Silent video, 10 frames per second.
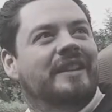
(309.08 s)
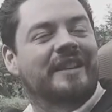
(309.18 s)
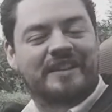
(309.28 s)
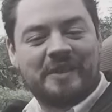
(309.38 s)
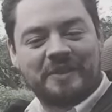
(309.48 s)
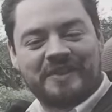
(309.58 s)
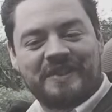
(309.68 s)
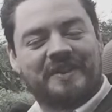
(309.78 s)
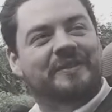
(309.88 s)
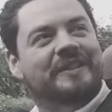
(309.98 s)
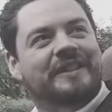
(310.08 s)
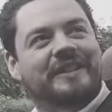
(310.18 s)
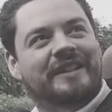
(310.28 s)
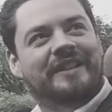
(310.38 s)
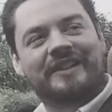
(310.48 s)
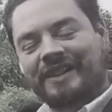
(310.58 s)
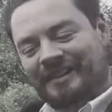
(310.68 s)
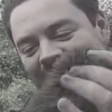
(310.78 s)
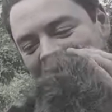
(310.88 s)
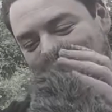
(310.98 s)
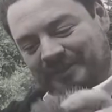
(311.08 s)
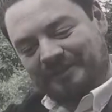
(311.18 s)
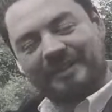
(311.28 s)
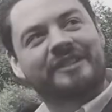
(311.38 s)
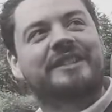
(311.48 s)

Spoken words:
You didn't tell me to stop. Right, that's the end of it. Come on.